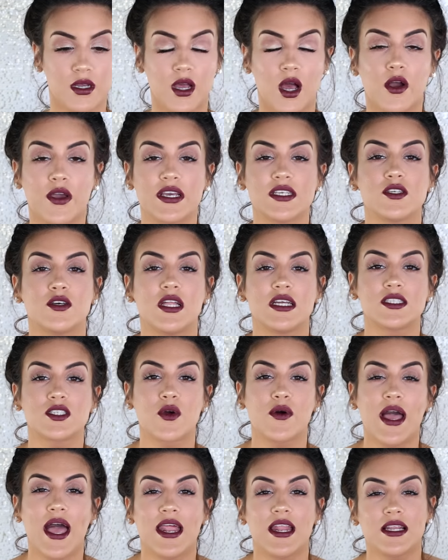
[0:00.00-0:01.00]
Okay, so let's
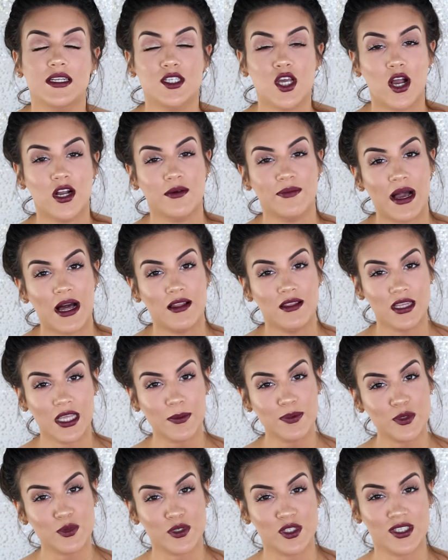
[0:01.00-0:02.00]
go ahead and talk about lips,